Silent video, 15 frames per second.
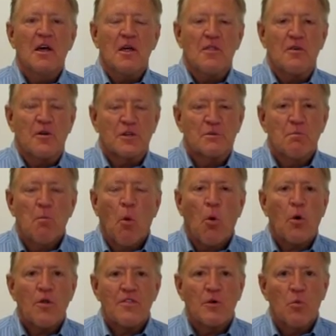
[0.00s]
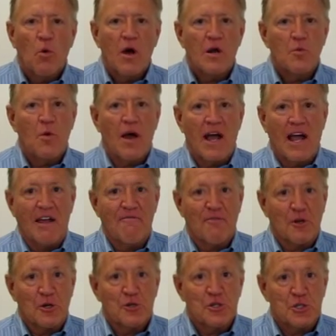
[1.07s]
There's more than one way for
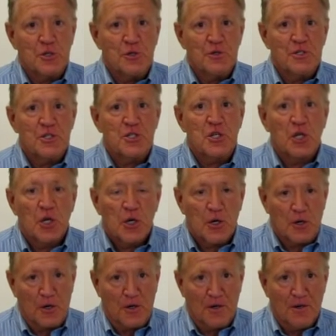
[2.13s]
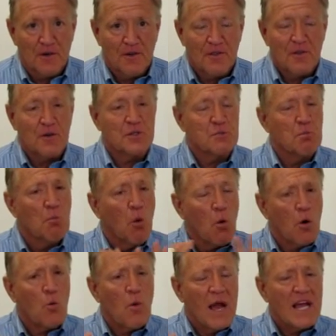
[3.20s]
your students to learn. There's
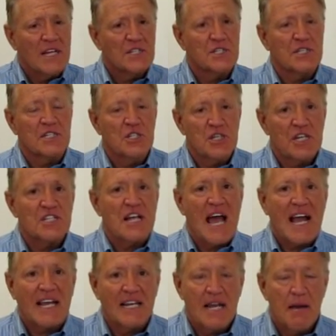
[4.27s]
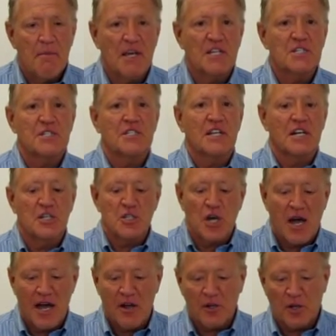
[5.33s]
more ways than just academics that a
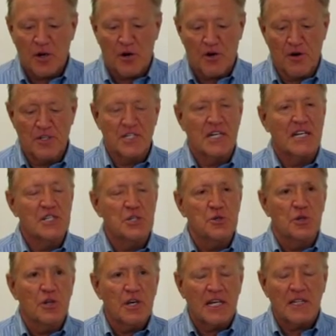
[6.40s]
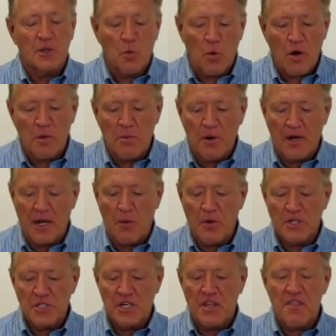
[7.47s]
child learns. And as you look at the workbook, I
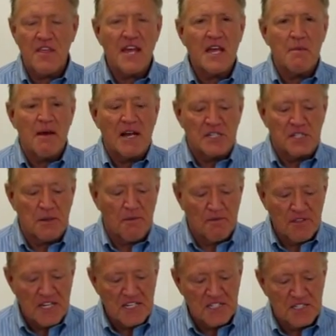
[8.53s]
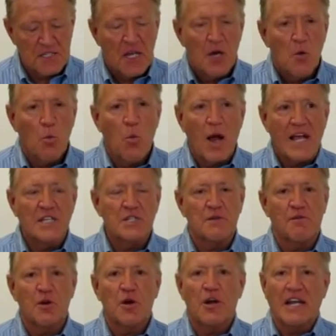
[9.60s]
want you to think about some of these ways
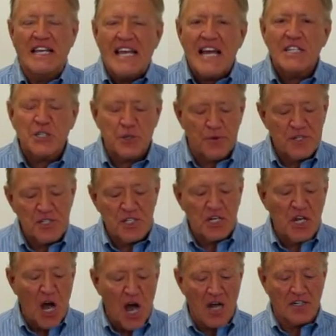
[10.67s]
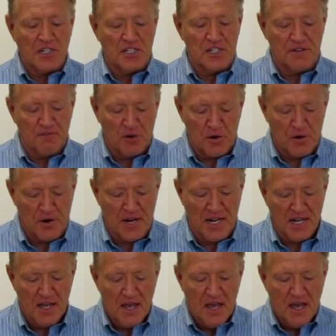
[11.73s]
of learning. Yes, there is the cognitive learning.